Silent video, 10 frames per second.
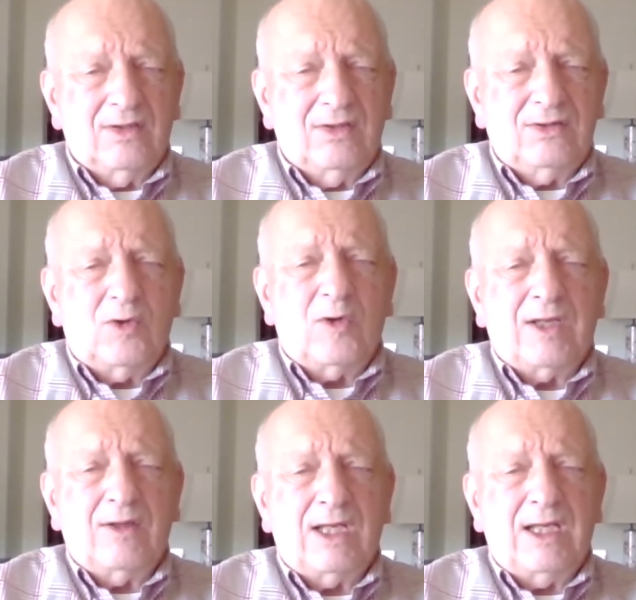
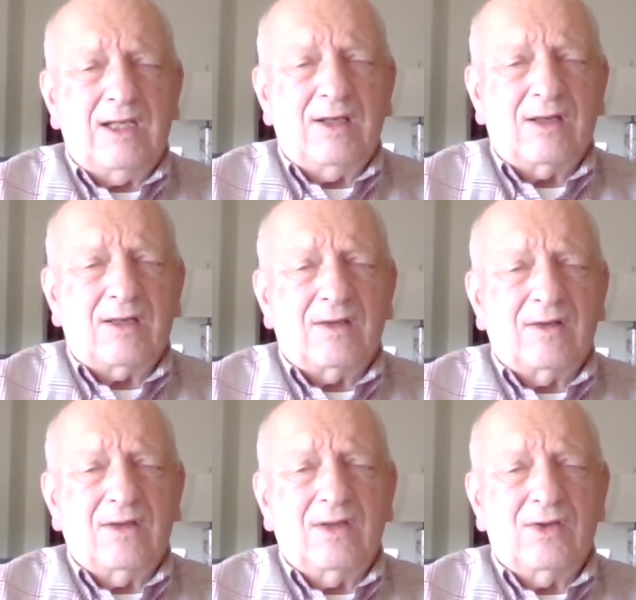doing the
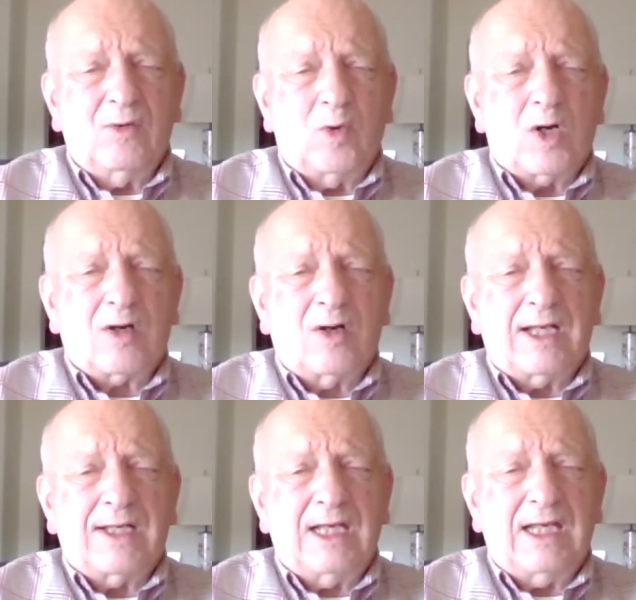work
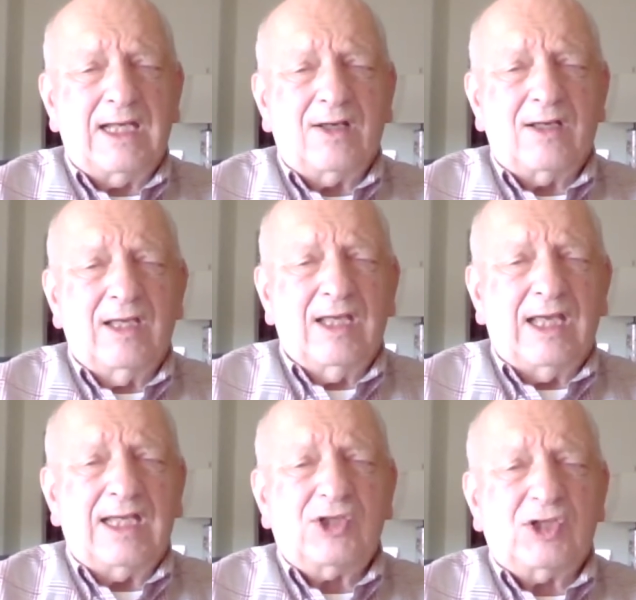on the
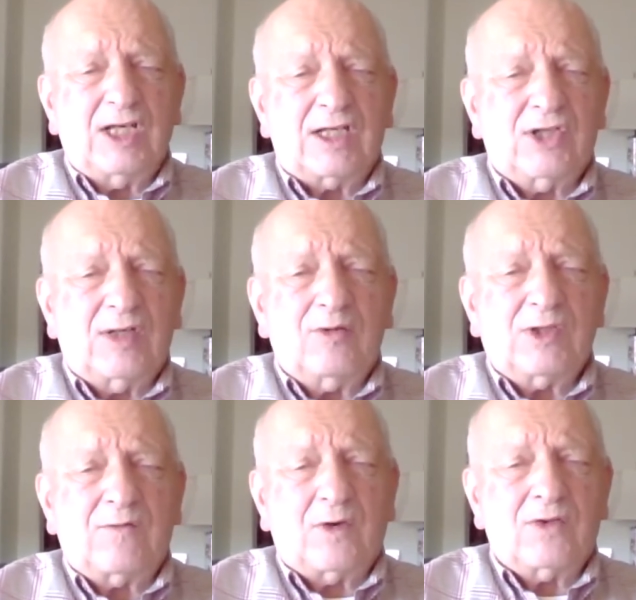A6. He was
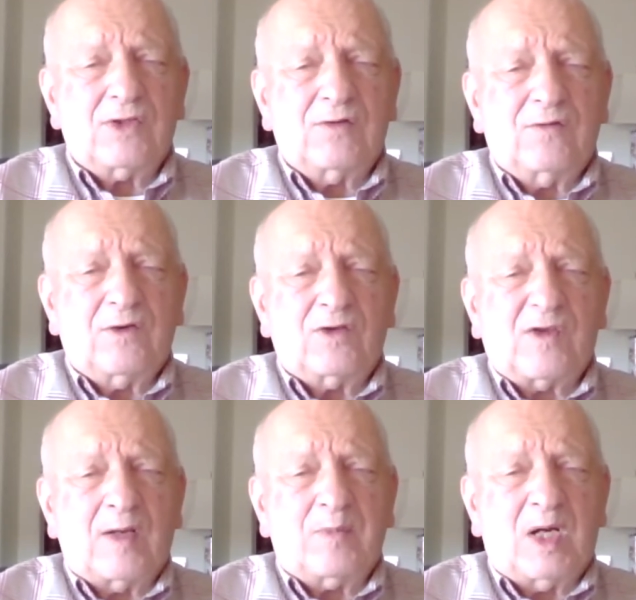the first
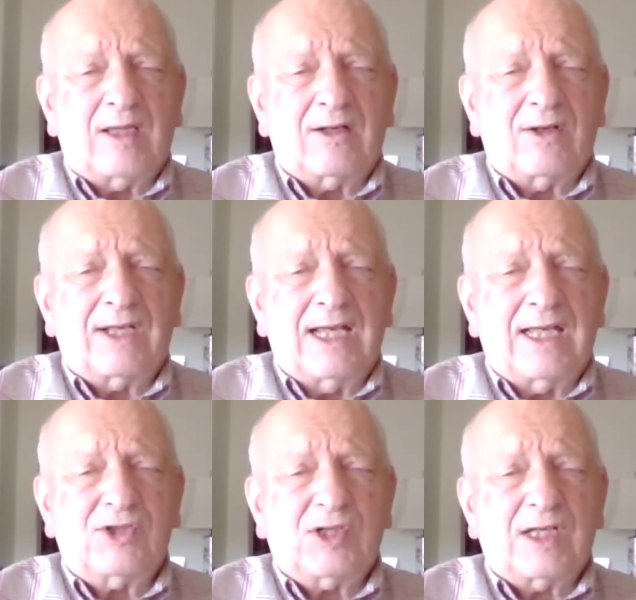flight pilot on the
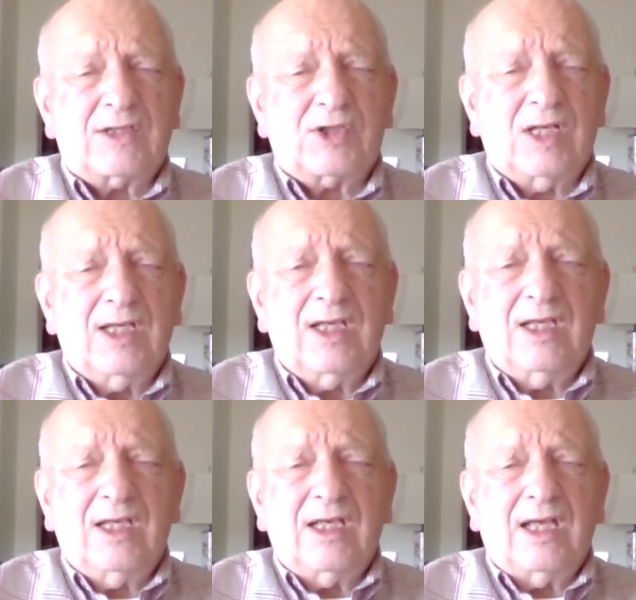A6,
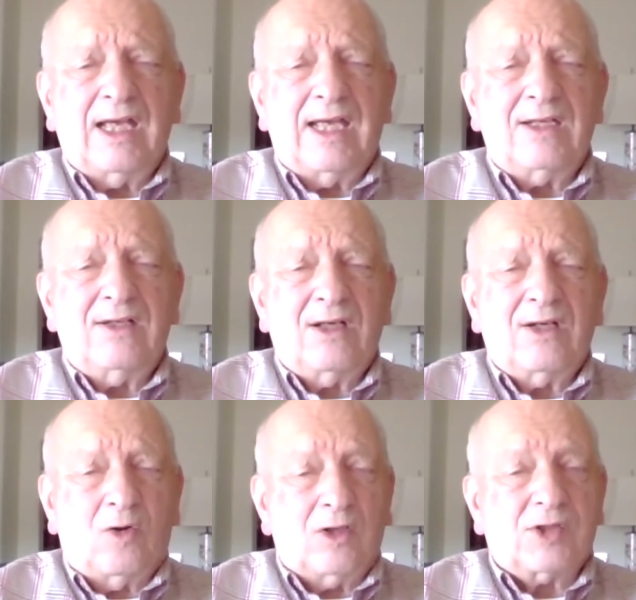and
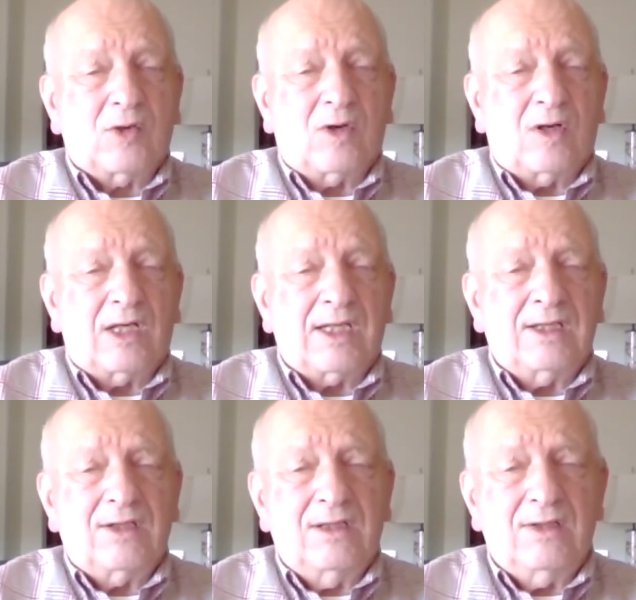also
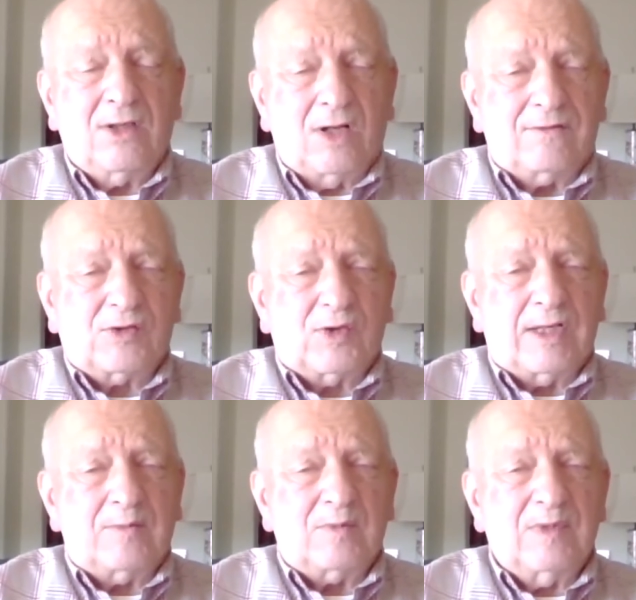on the Gulfstream